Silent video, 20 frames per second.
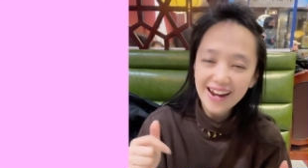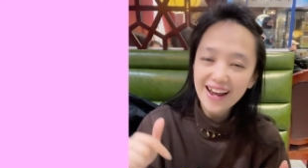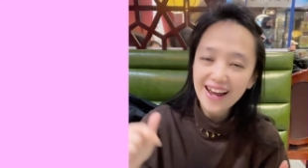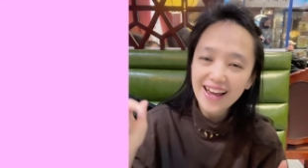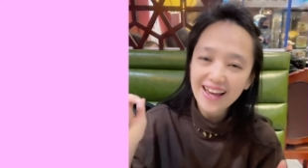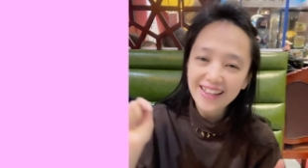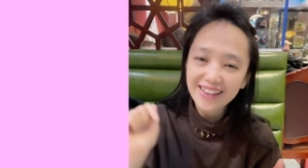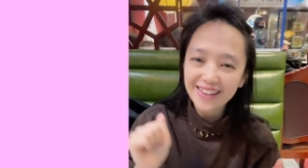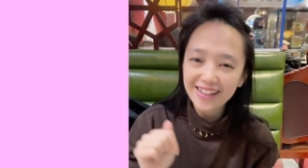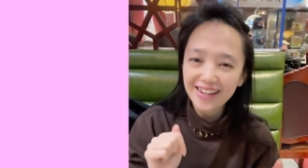
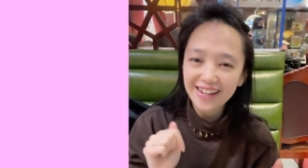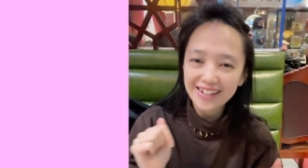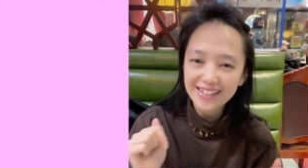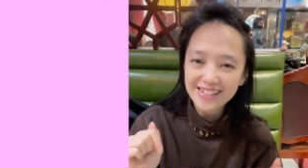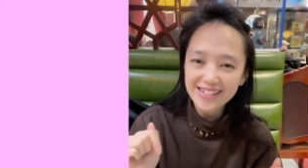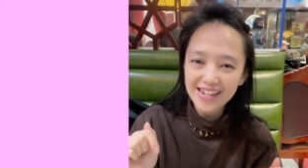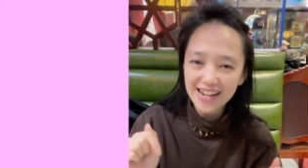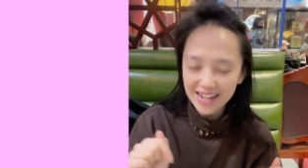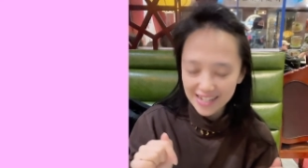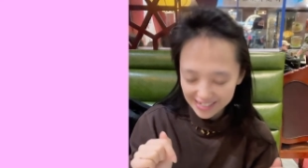and then
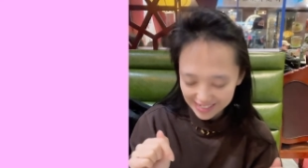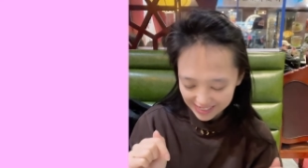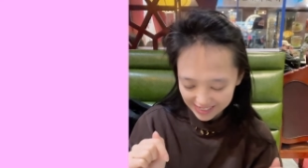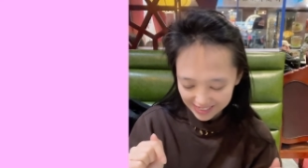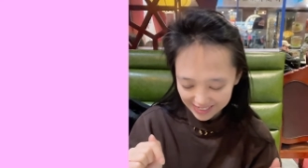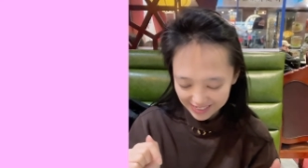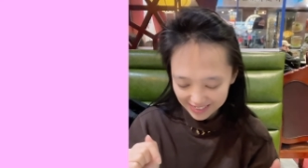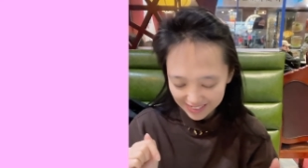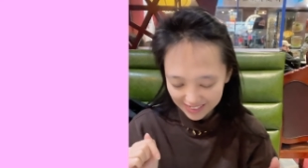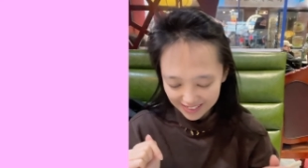taste
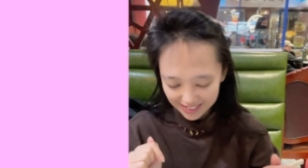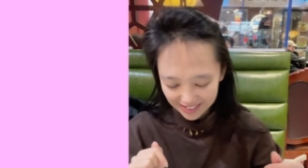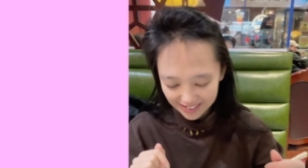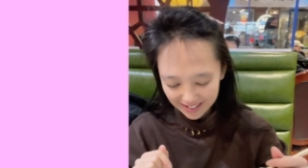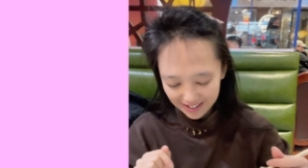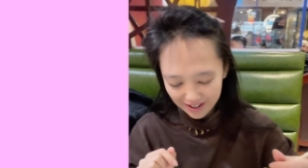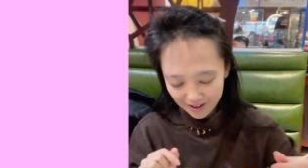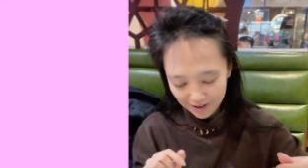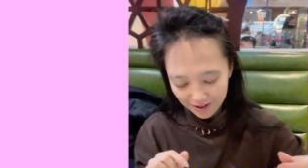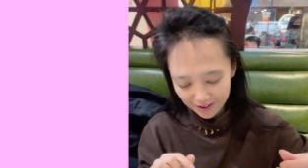it.
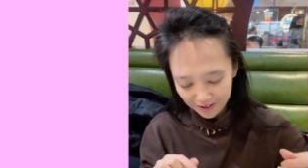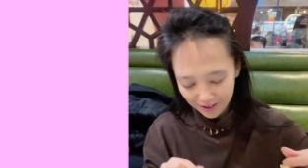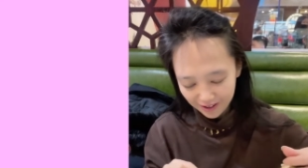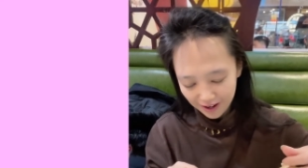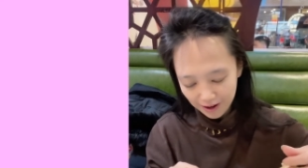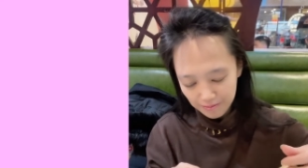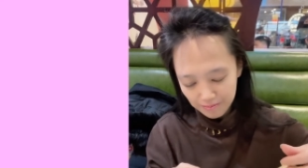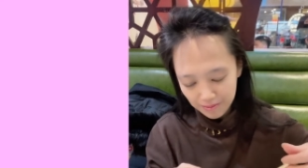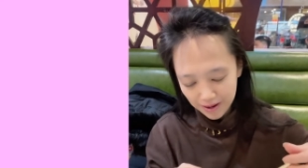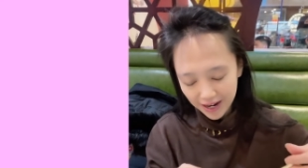
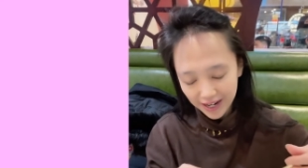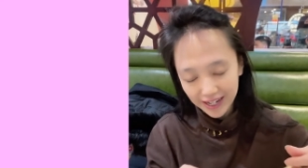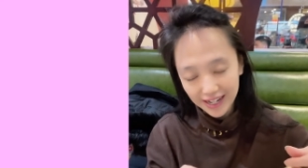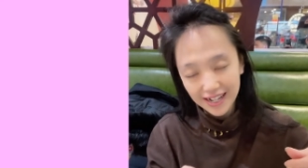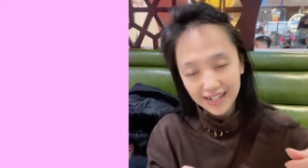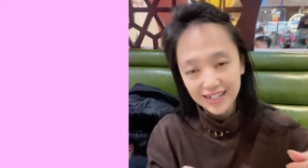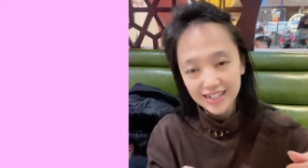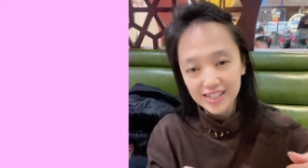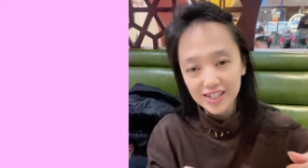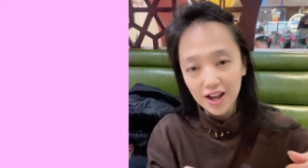A bite
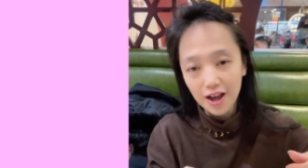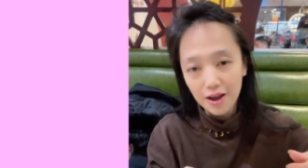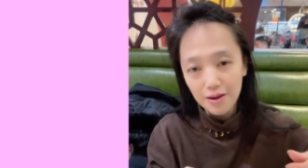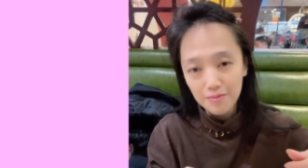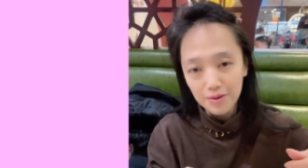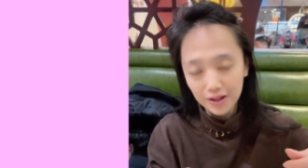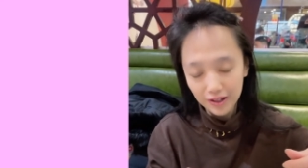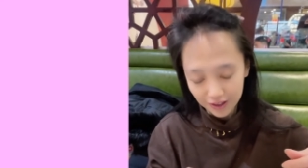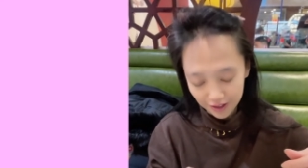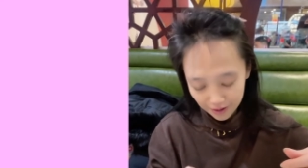at a time,
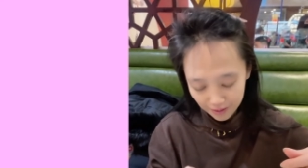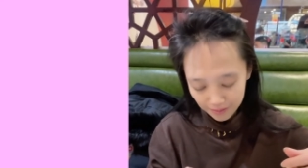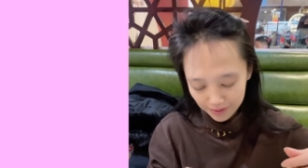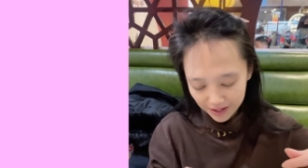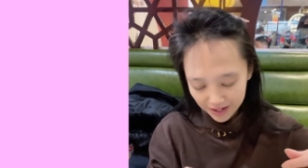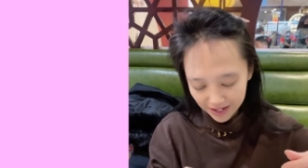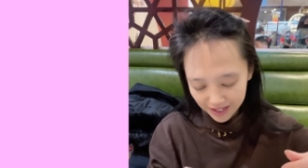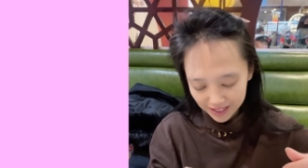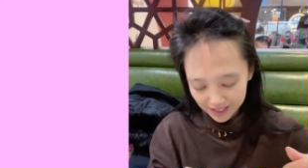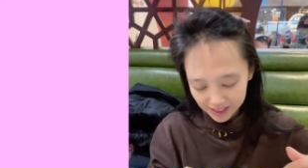a little
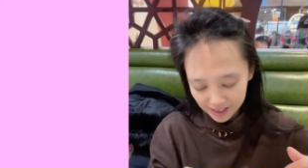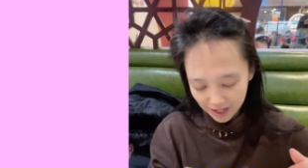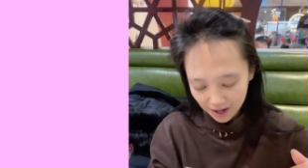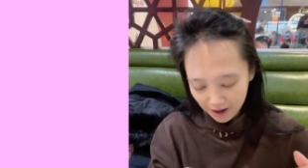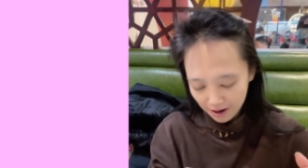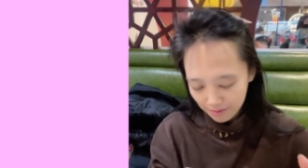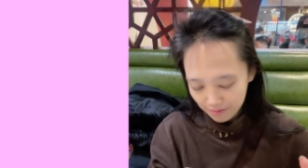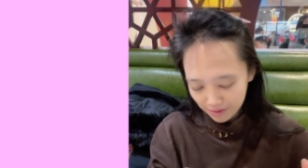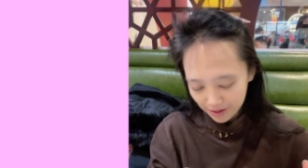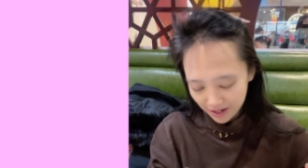bit at a
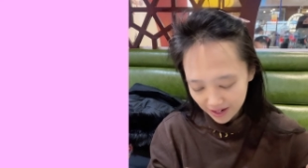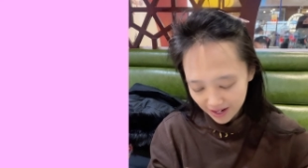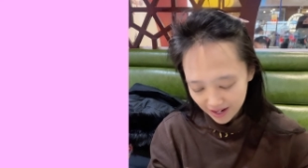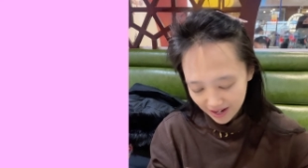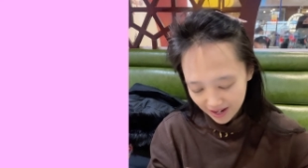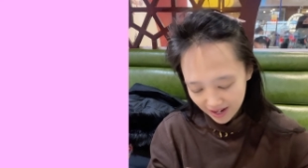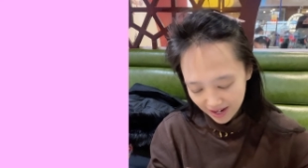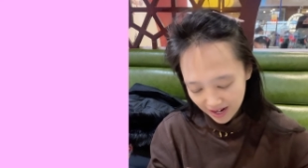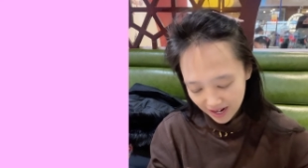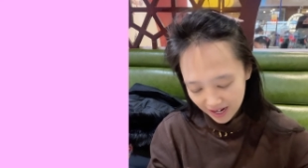time, but
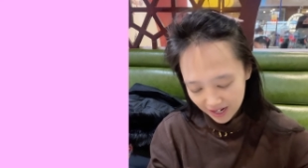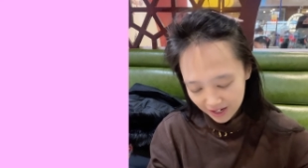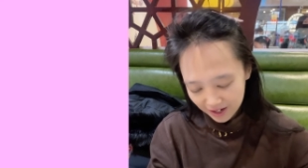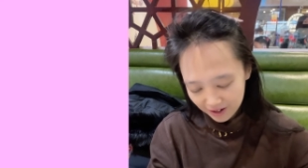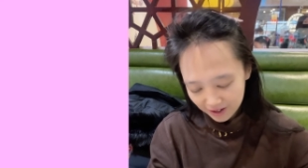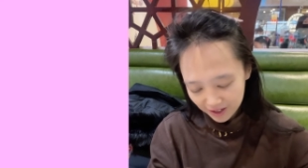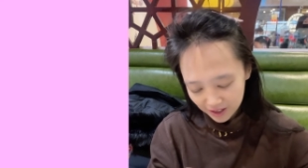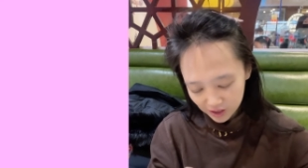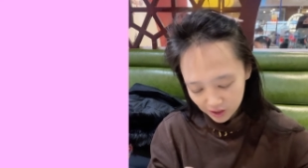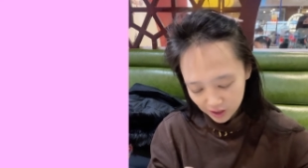I
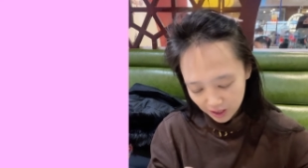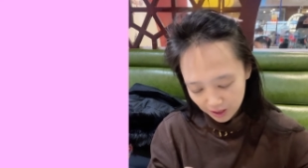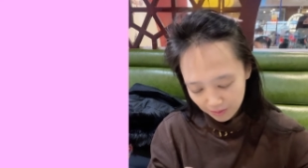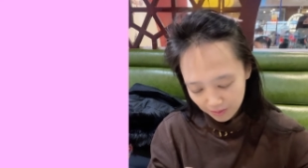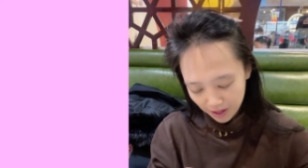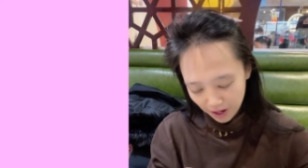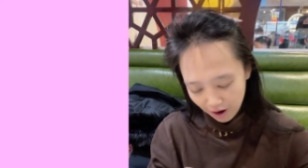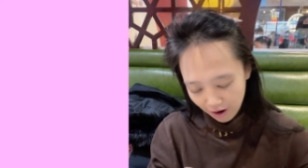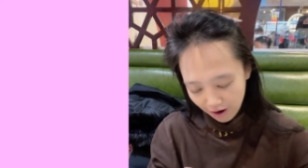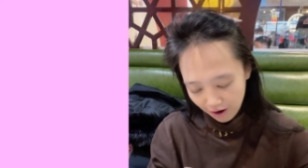know it's going to
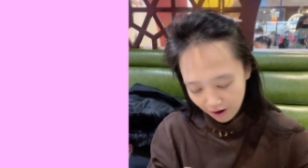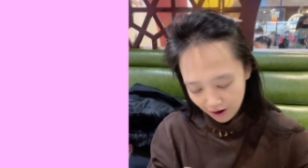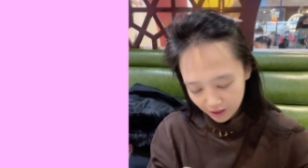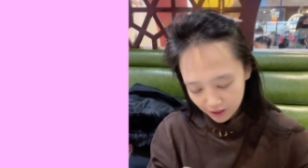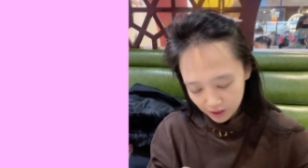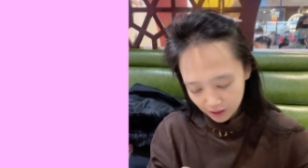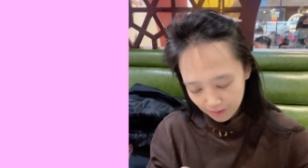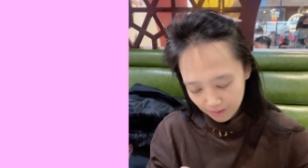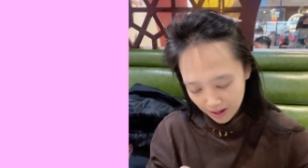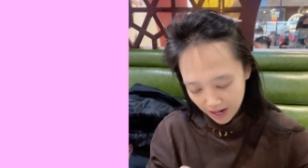be hard
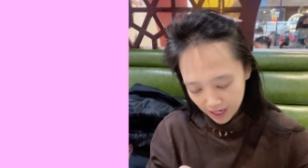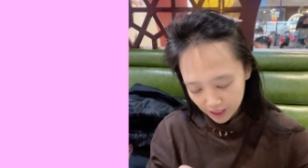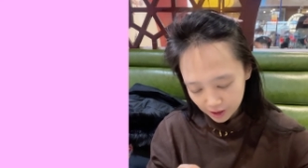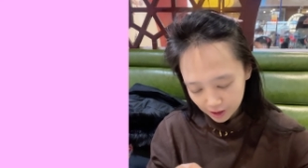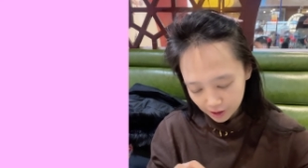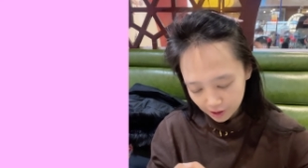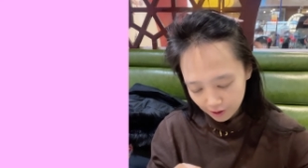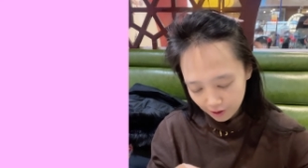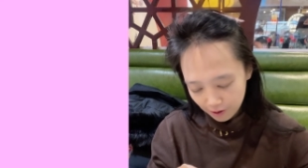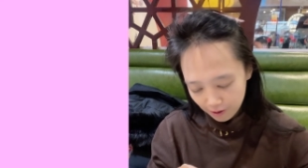to
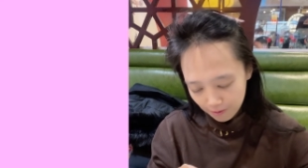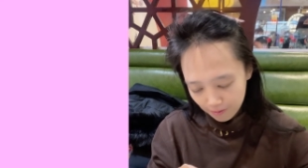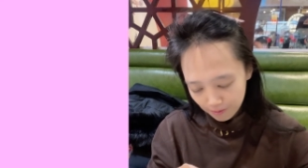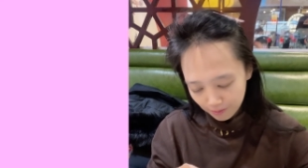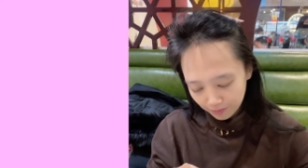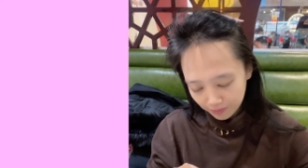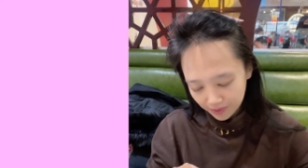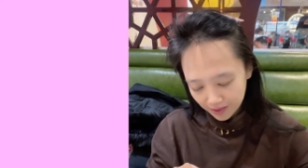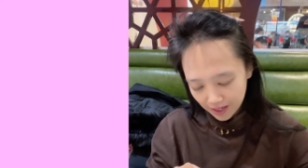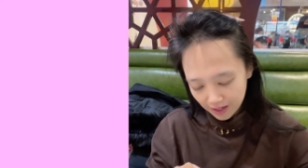master.
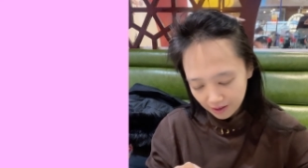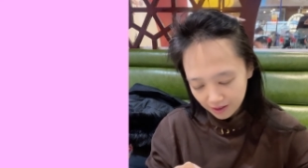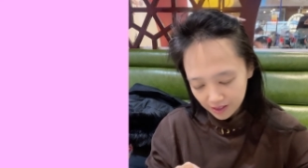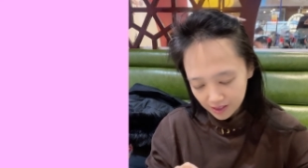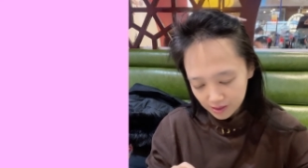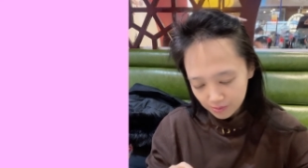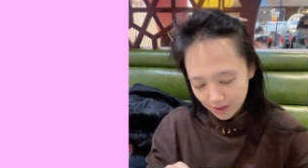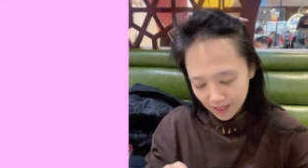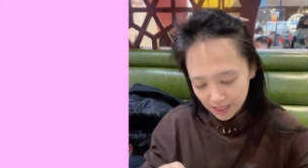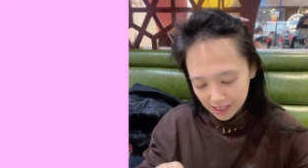Now
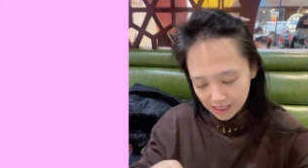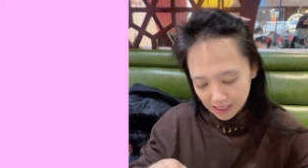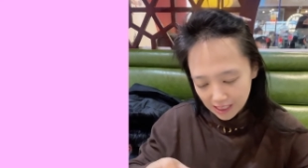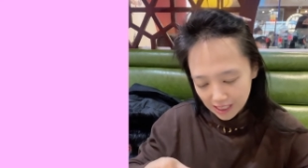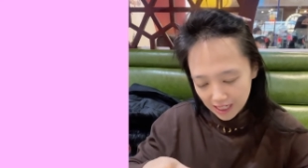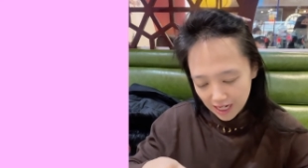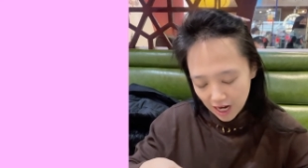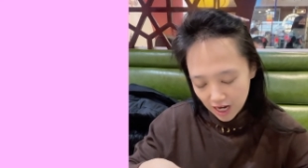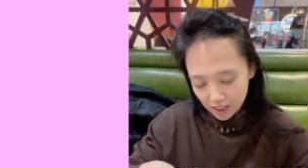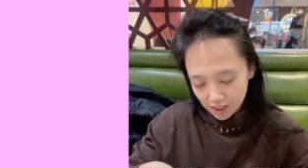this makes it
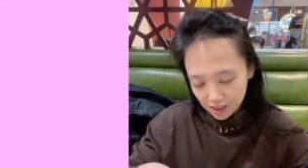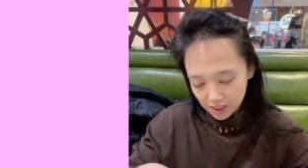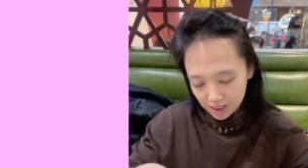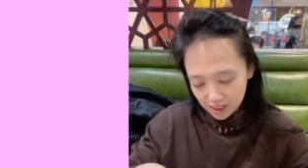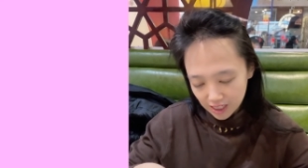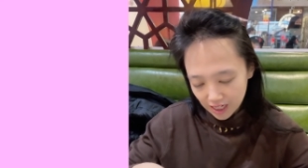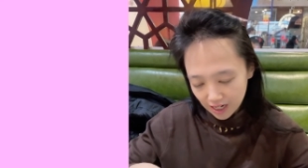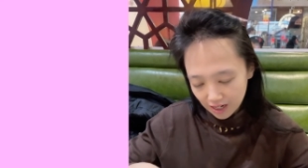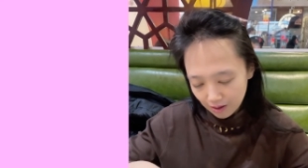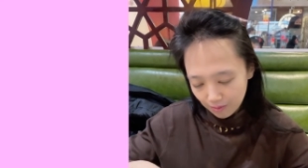
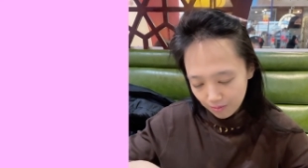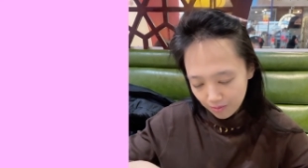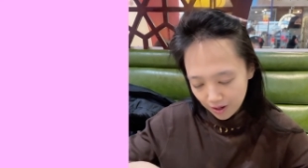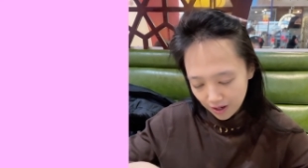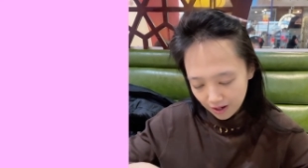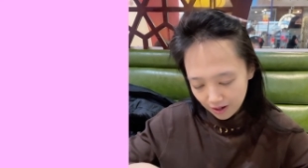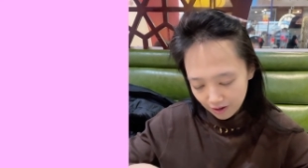non-stick, but